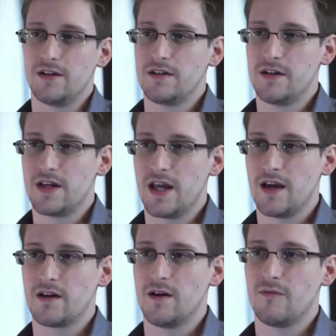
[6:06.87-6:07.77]
You
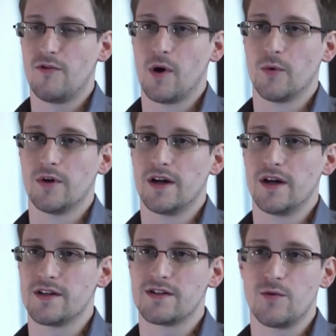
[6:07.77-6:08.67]
can't come forward
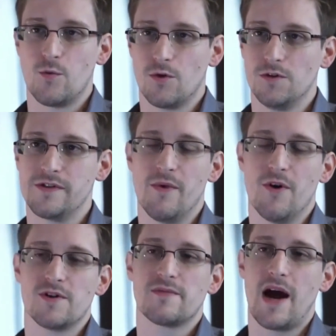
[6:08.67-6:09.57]
against the world's
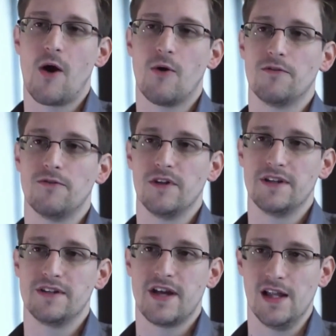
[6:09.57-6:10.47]
most powerful
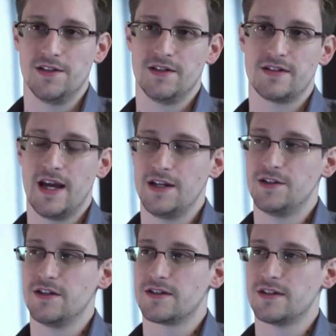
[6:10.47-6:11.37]
intelligence
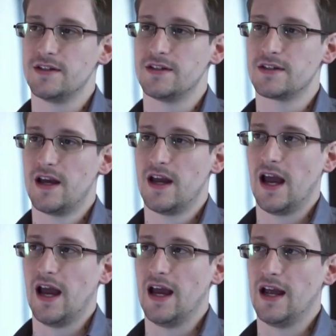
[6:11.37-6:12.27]
agencies
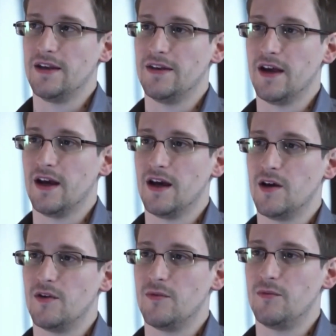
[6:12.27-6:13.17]
and
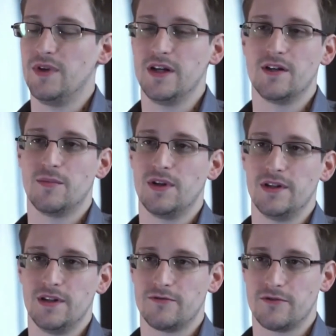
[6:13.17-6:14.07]
be
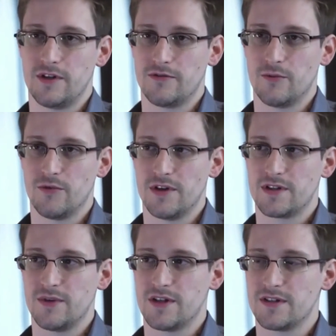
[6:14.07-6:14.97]
completely free from
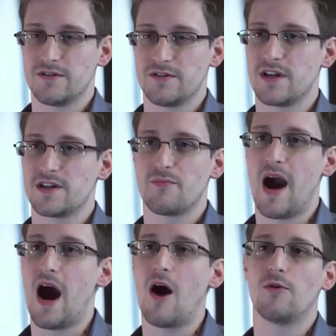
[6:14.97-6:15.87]
risk, because they're such
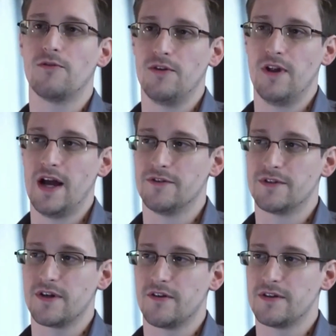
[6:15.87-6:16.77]
powerful
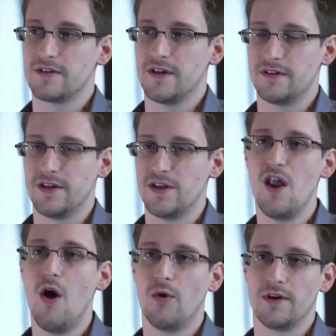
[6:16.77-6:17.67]
adversaries that
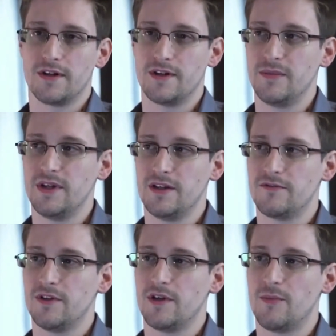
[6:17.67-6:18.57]
no one can
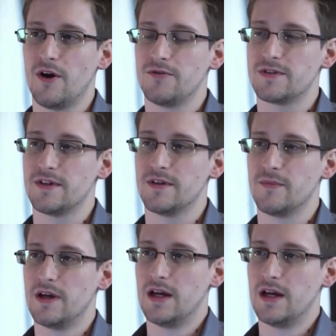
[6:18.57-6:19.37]
meaningfully oppose them.